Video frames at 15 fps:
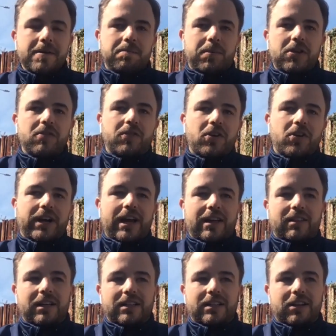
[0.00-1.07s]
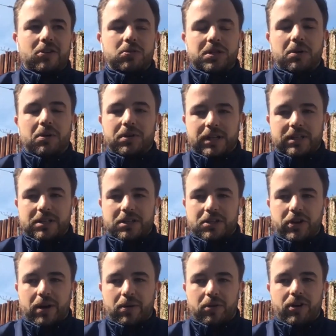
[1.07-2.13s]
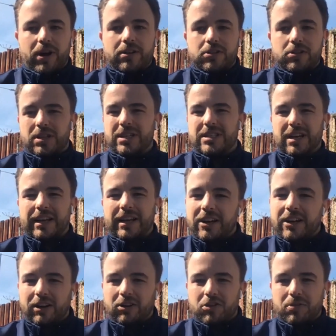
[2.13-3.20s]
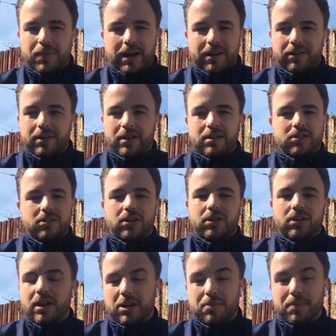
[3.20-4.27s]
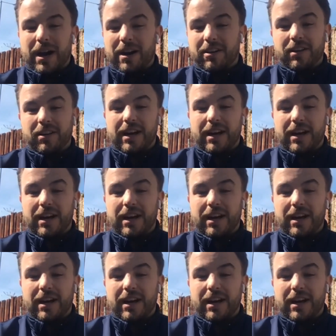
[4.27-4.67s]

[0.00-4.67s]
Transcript: But you've got an athlete that goes out and does a 3-hour run. So these are like your ultra marathons and your marathon